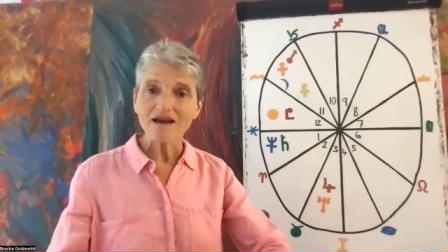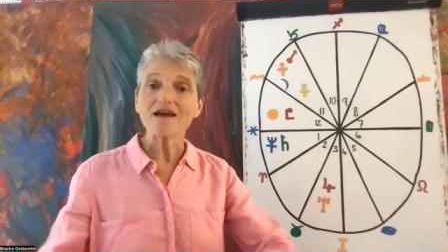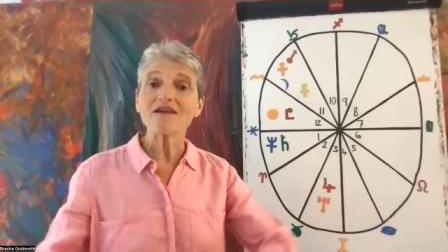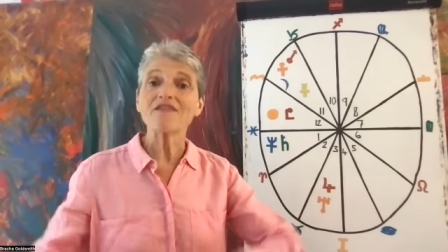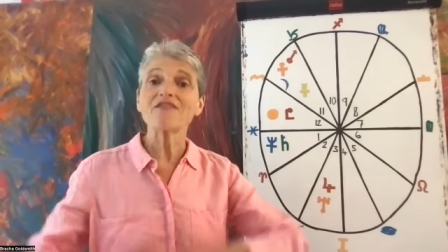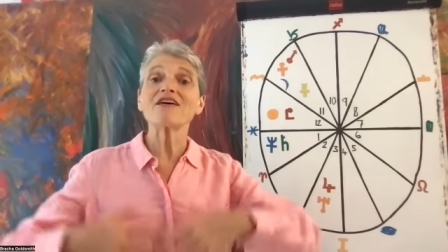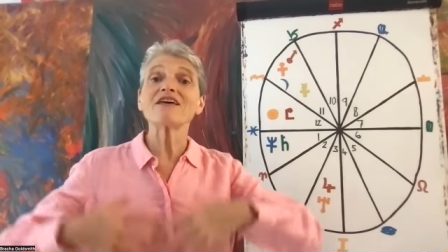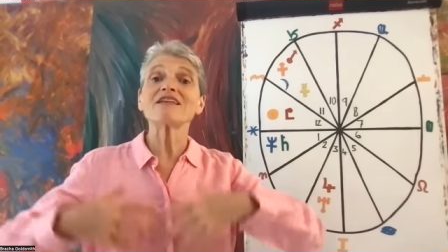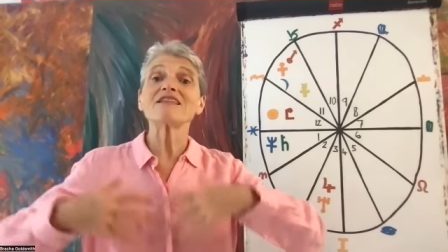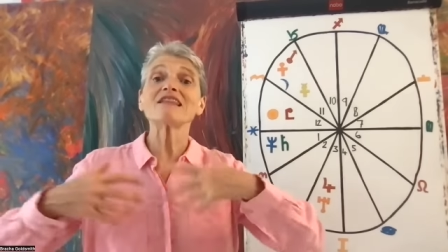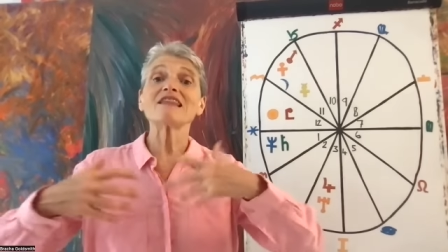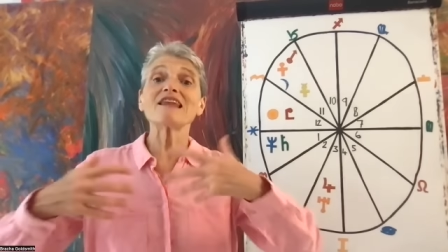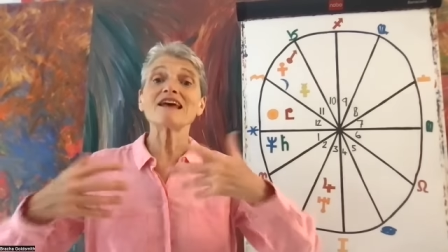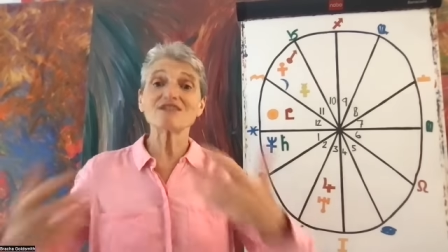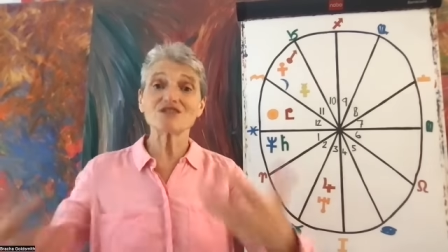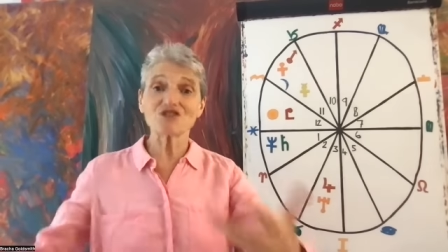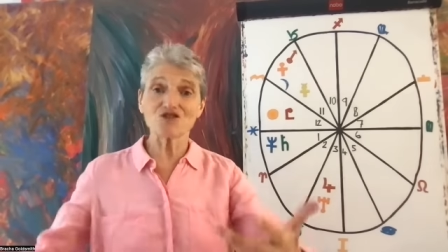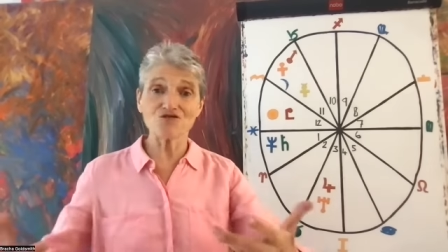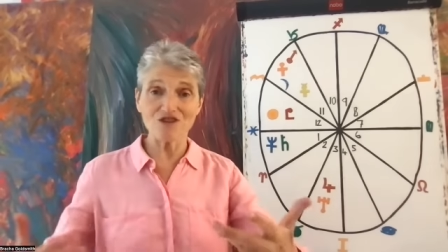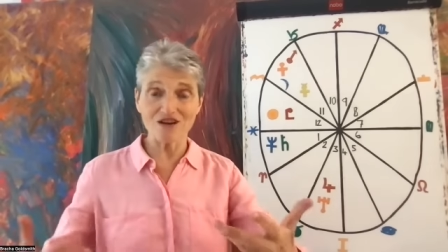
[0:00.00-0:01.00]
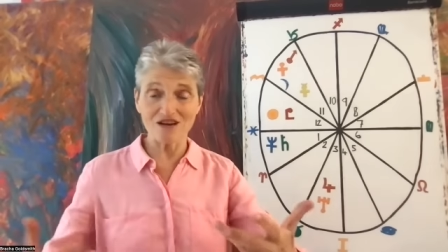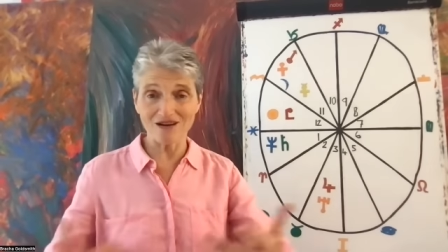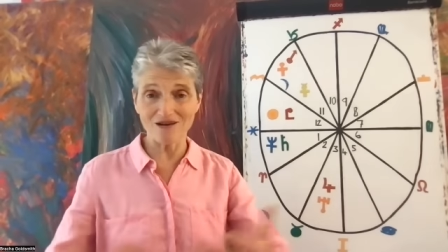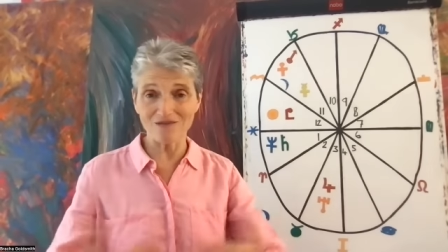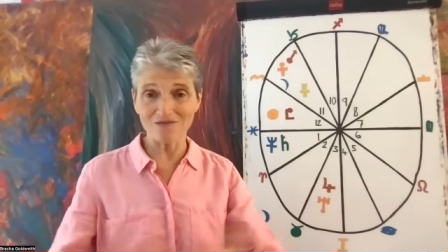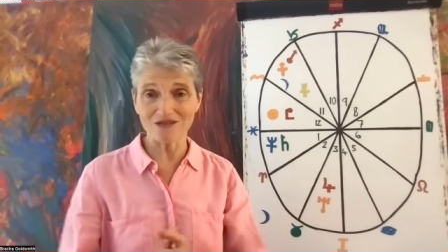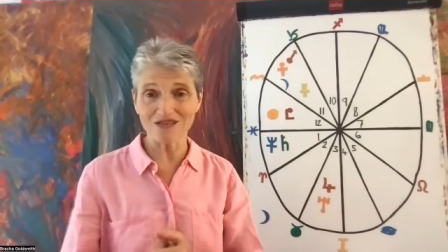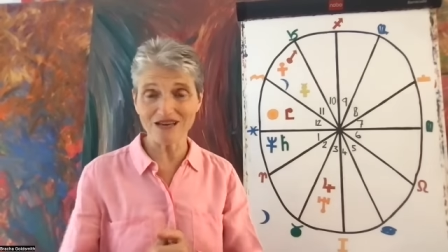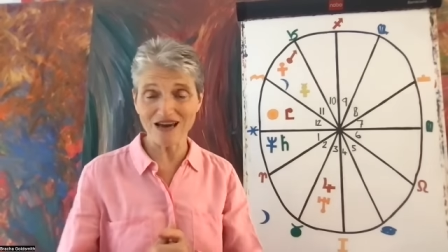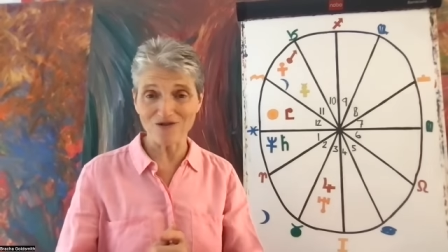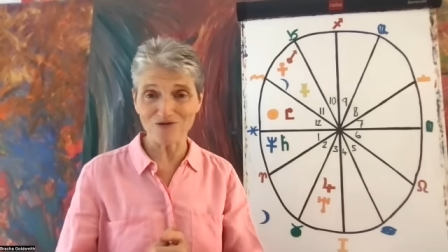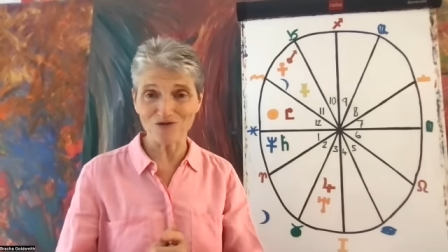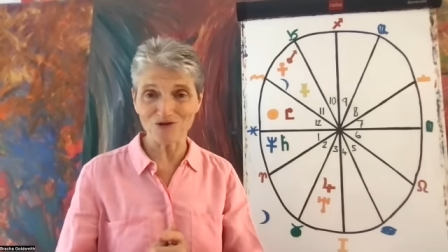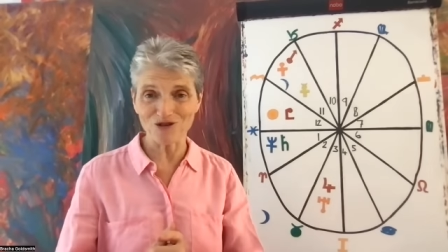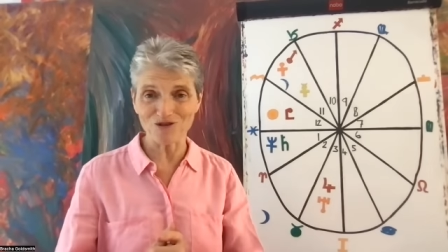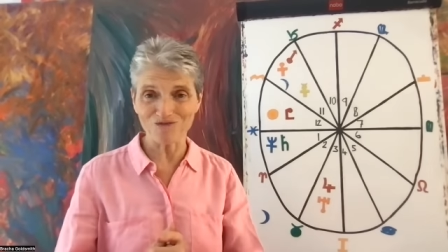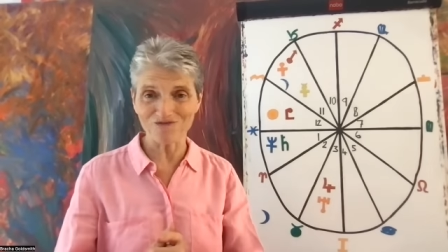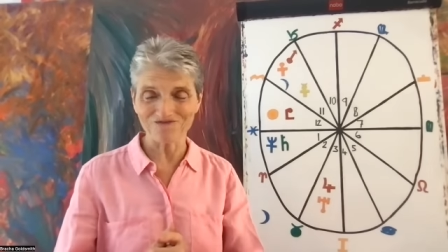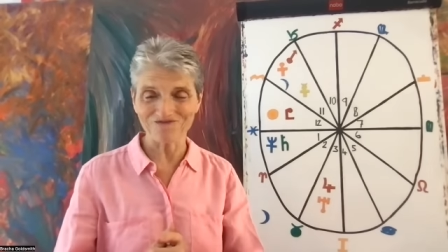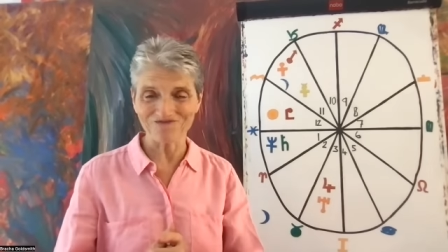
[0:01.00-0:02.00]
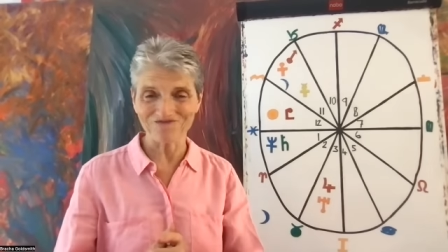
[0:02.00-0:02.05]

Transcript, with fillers: and then later it comes out.